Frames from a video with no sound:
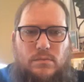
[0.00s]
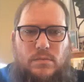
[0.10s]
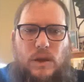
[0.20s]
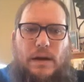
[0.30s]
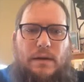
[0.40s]

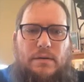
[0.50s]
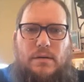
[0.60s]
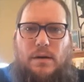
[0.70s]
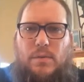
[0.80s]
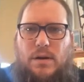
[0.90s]
All right,
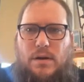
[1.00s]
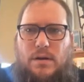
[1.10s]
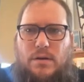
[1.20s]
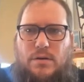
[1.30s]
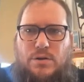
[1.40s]
I'm
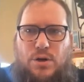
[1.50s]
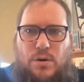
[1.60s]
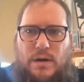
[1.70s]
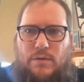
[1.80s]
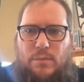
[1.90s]
going to
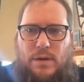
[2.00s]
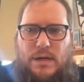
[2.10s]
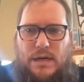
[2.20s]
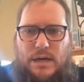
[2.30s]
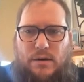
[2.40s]
show
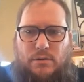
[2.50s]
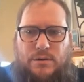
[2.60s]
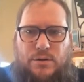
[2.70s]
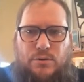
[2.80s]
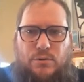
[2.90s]
everybody how
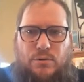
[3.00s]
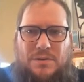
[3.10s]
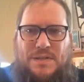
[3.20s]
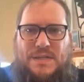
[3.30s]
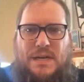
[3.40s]

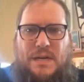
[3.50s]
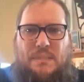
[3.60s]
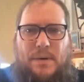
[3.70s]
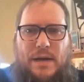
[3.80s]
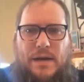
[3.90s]
to set
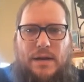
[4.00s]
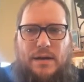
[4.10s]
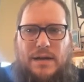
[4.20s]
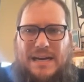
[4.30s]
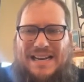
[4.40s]
up
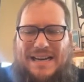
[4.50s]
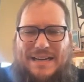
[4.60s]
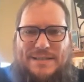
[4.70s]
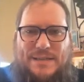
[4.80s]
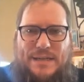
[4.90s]
an
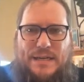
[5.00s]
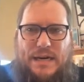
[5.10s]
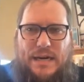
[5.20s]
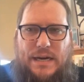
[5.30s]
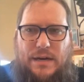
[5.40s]

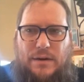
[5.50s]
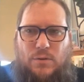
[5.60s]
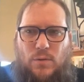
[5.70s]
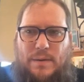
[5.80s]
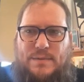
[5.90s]
NSDA
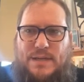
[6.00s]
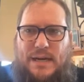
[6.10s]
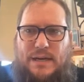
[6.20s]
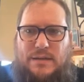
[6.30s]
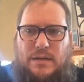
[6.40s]

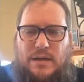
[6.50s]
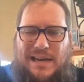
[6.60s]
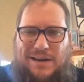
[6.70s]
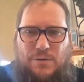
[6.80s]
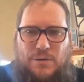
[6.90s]
website
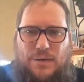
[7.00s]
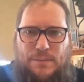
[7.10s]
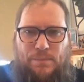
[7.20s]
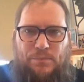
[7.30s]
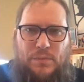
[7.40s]
account
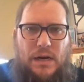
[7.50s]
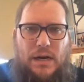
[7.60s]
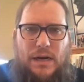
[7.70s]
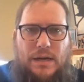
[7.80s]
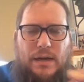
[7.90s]

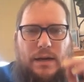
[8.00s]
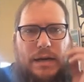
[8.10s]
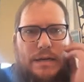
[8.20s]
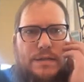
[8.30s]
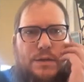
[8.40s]
in
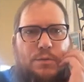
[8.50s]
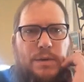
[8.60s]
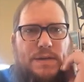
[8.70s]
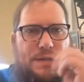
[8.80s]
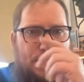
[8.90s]
case you
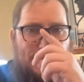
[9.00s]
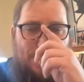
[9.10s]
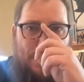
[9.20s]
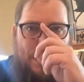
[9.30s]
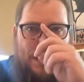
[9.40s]
missed
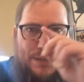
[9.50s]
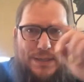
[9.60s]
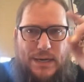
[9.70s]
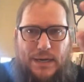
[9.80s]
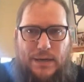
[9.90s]
doing
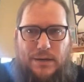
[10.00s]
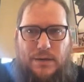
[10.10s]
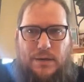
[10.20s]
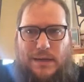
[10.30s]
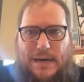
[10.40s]
this
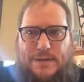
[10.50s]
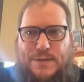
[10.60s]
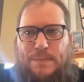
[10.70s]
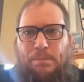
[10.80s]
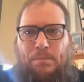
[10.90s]
in
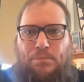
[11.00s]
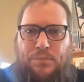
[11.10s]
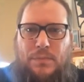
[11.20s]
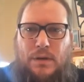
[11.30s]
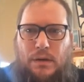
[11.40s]
class.
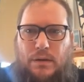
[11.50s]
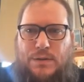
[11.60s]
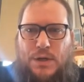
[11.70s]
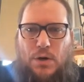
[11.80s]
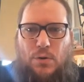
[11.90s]

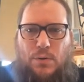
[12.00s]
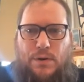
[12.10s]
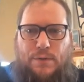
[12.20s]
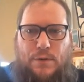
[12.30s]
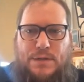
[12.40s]
So,
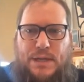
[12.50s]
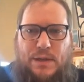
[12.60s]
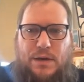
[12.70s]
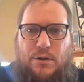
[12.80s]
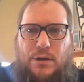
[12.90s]
the first thing
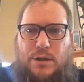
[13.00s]
that you're going to